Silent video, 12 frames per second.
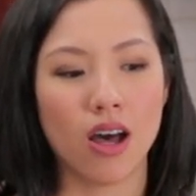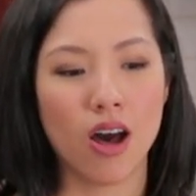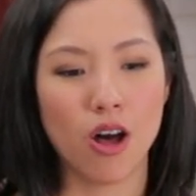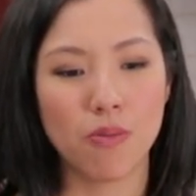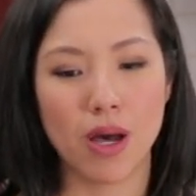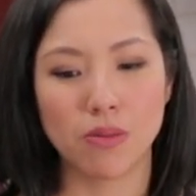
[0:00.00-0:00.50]

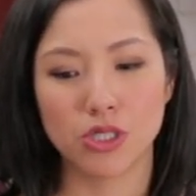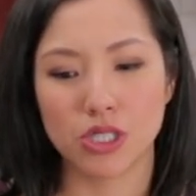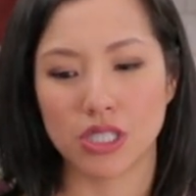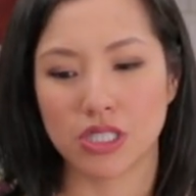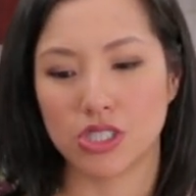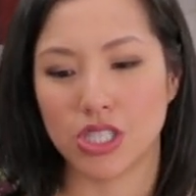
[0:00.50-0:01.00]
all palm
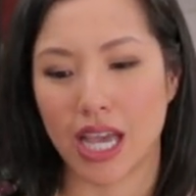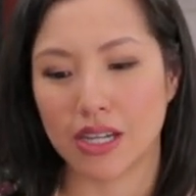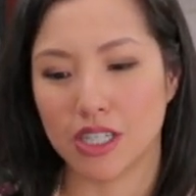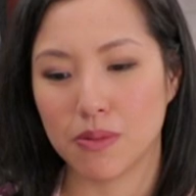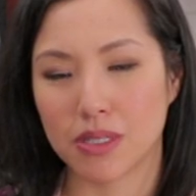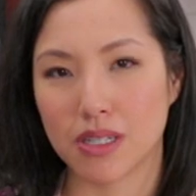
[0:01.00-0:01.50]
sugar is
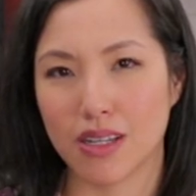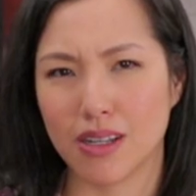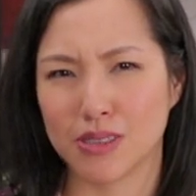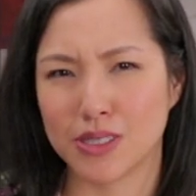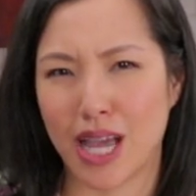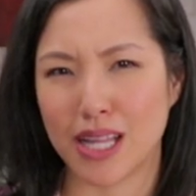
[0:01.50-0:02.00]
jaggery, but not
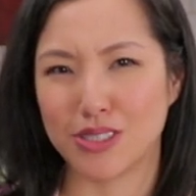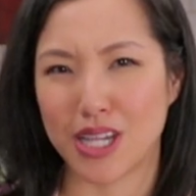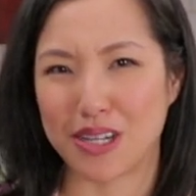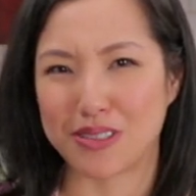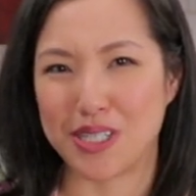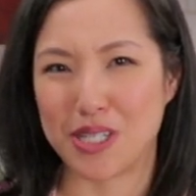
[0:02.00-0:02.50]
all
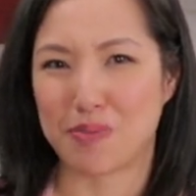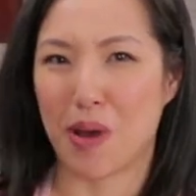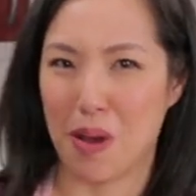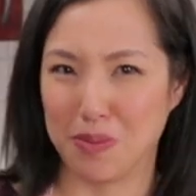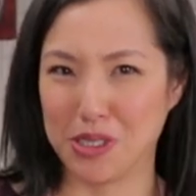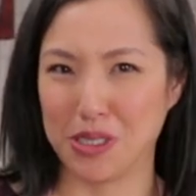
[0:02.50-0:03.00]
jaggery is
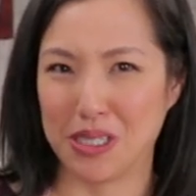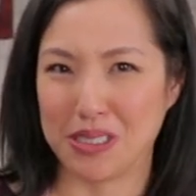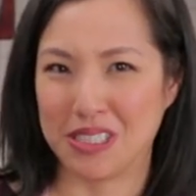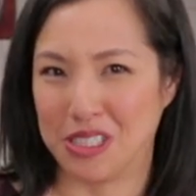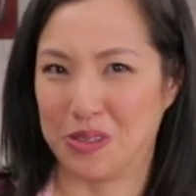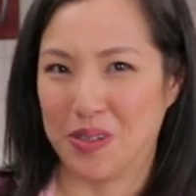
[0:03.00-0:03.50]
palm sugar
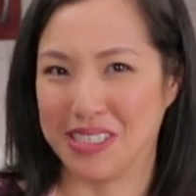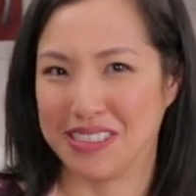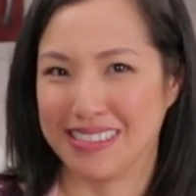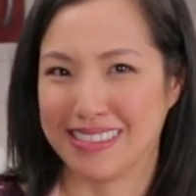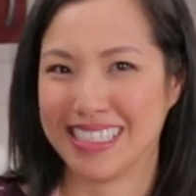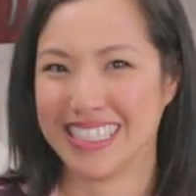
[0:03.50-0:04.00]
situation.